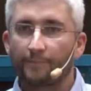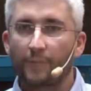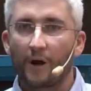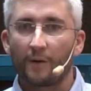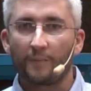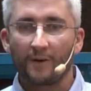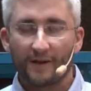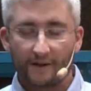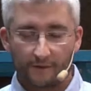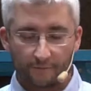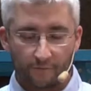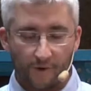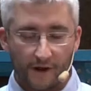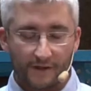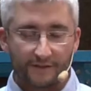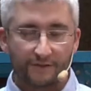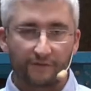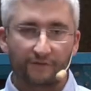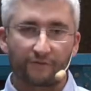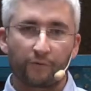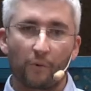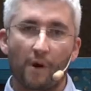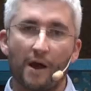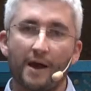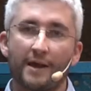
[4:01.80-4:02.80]
public rights
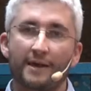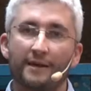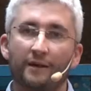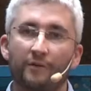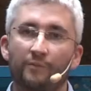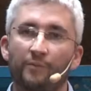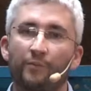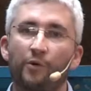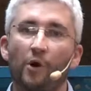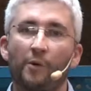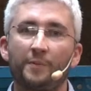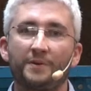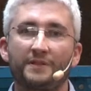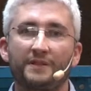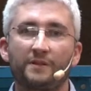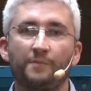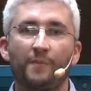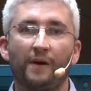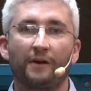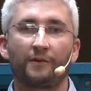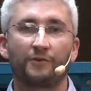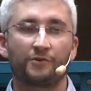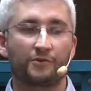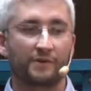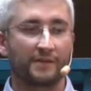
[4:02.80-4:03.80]
of way and property
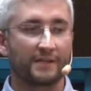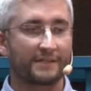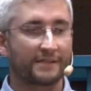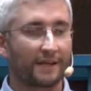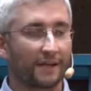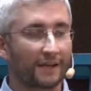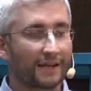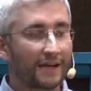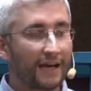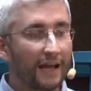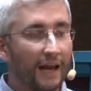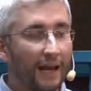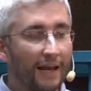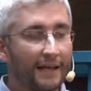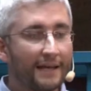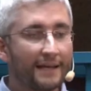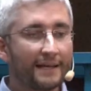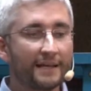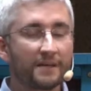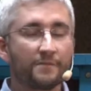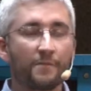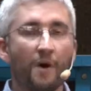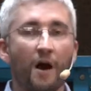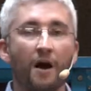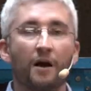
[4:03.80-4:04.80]
boundaries are
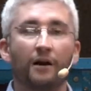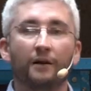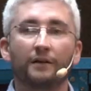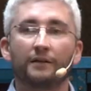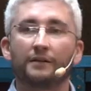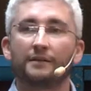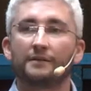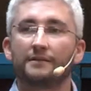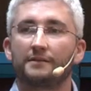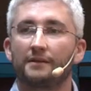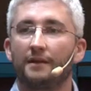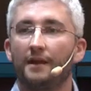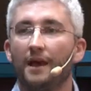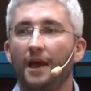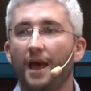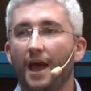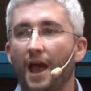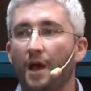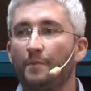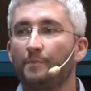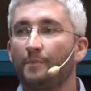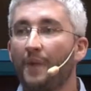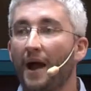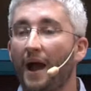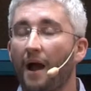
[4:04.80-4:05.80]
clearly marked,
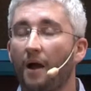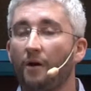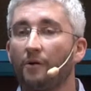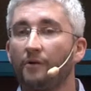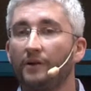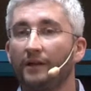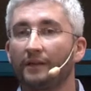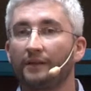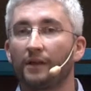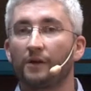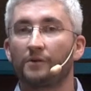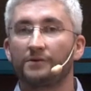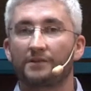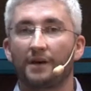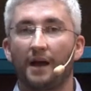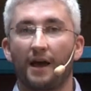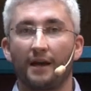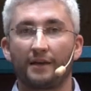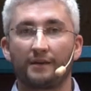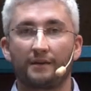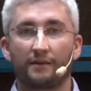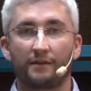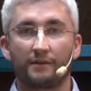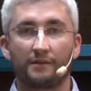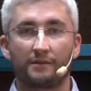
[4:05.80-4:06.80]
empowering those
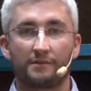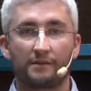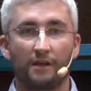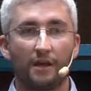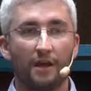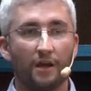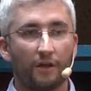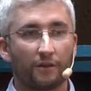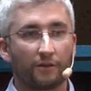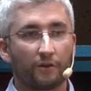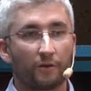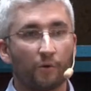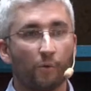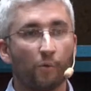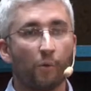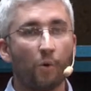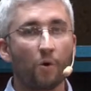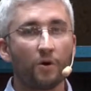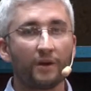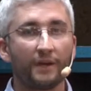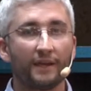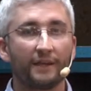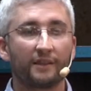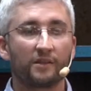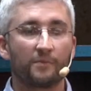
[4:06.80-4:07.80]
hikers that are
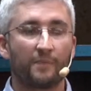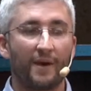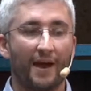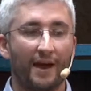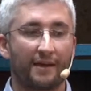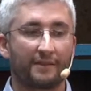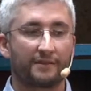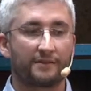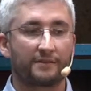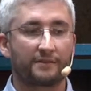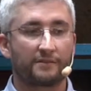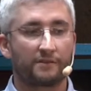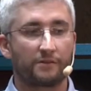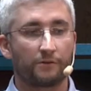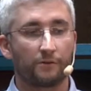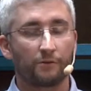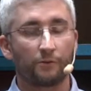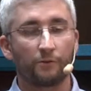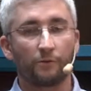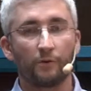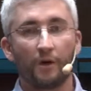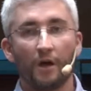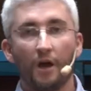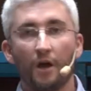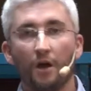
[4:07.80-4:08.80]
walking the paths
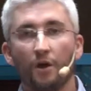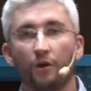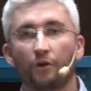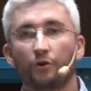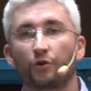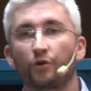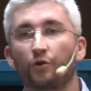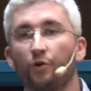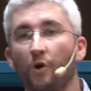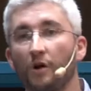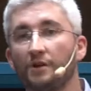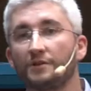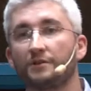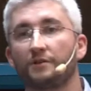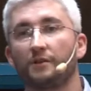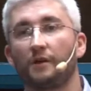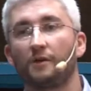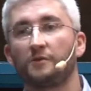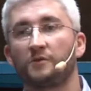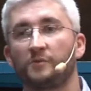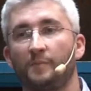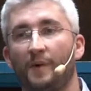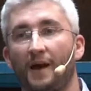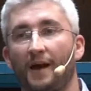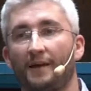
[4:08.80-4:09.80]
to cross
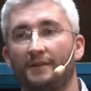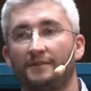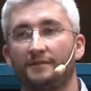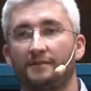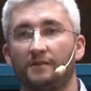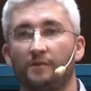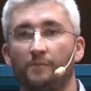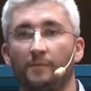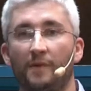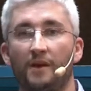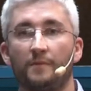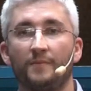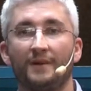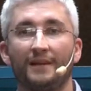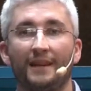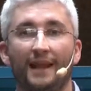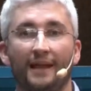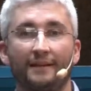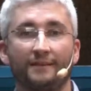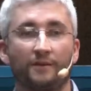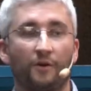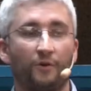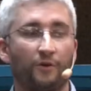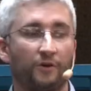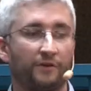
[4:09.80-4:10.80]
those paths that maybe
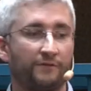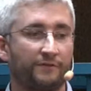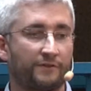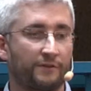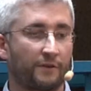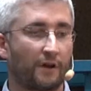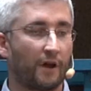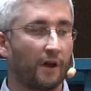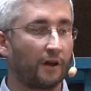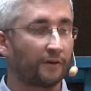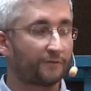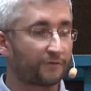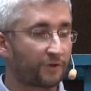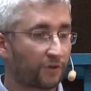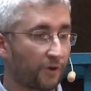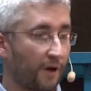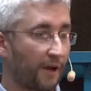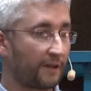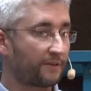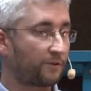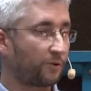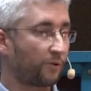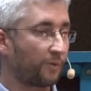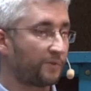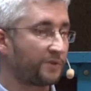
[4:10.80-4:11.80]
landowners have
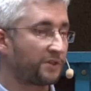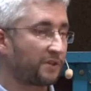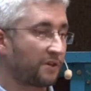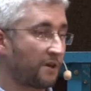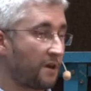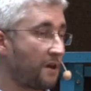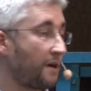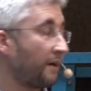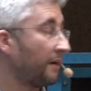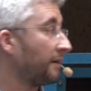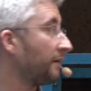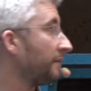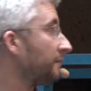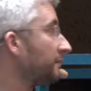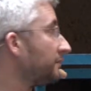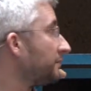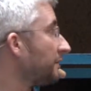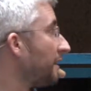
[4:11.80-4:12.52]
tried to obscure.